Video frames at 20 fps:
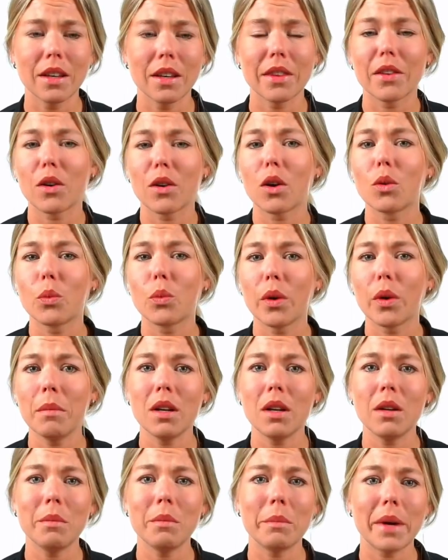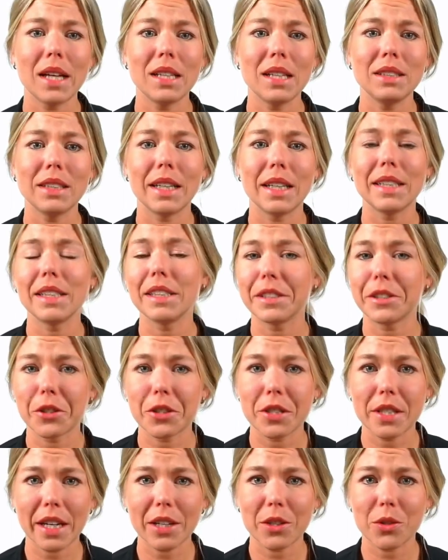There are women, men, and
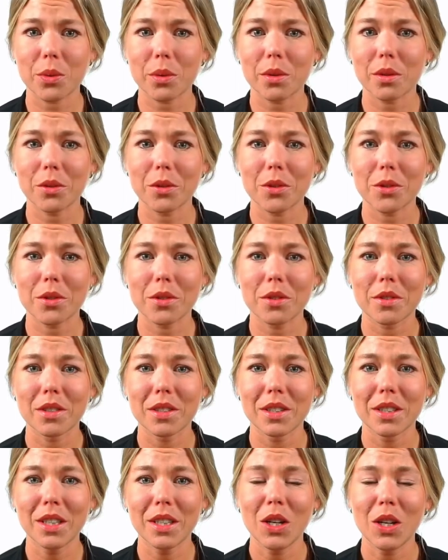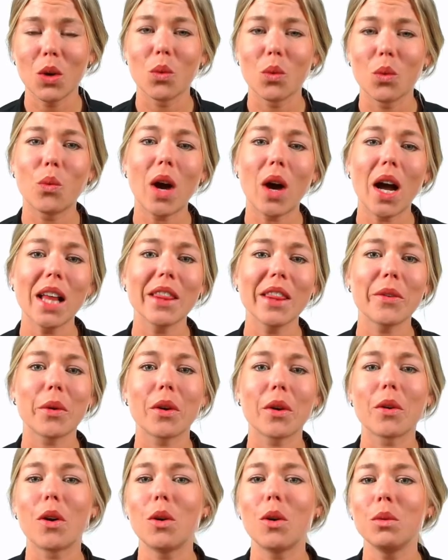intersexuals, while there
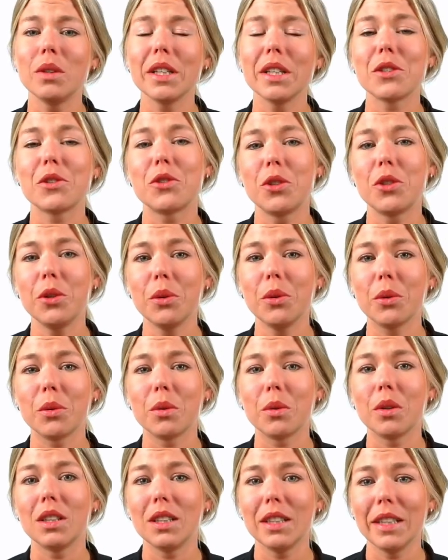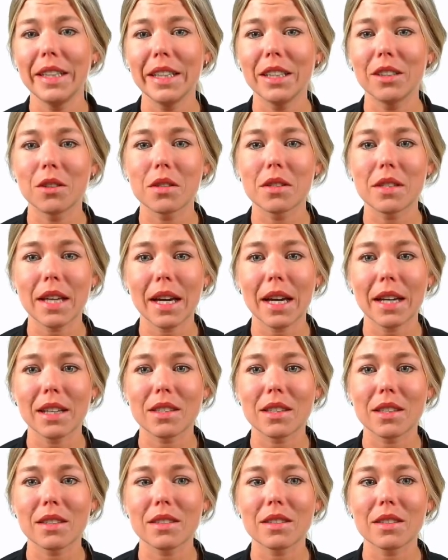are only two legal
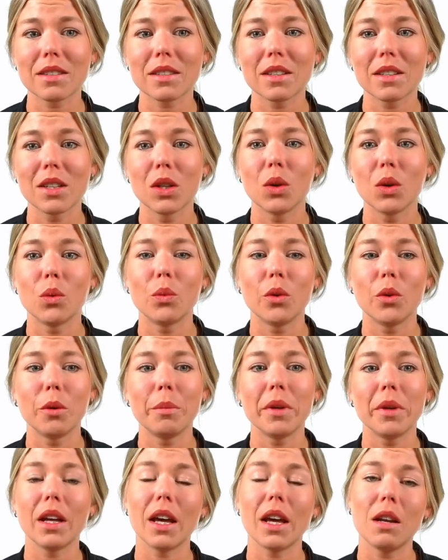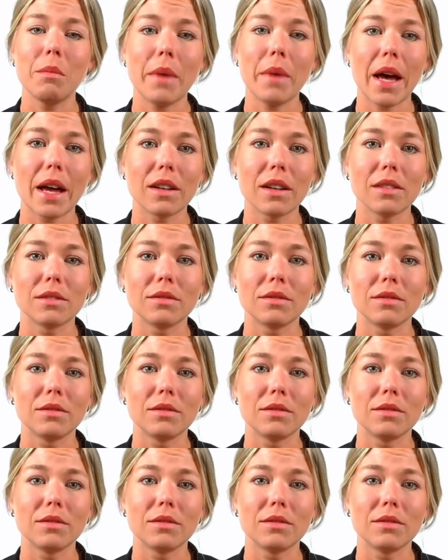sexes, woman and man.